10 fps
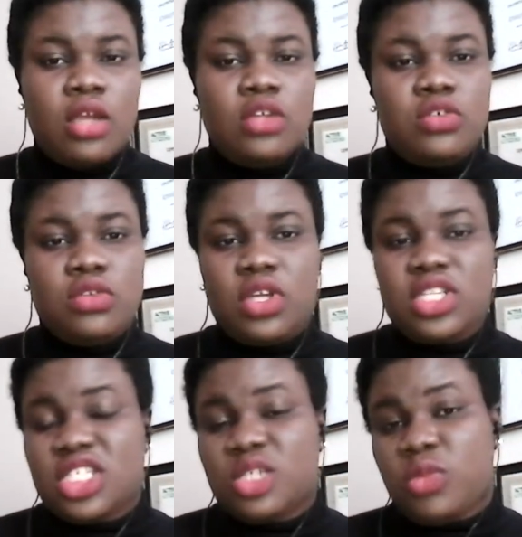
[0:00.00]
Do
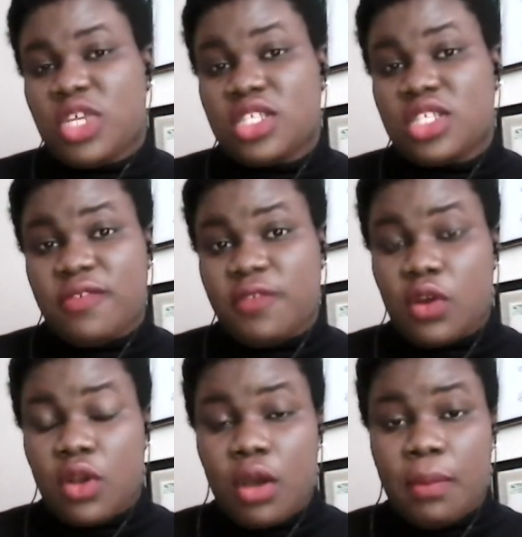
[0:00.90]
not display
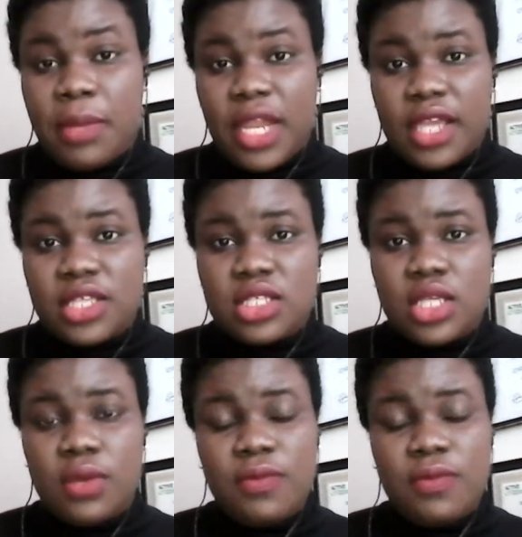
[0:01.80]
severe complex.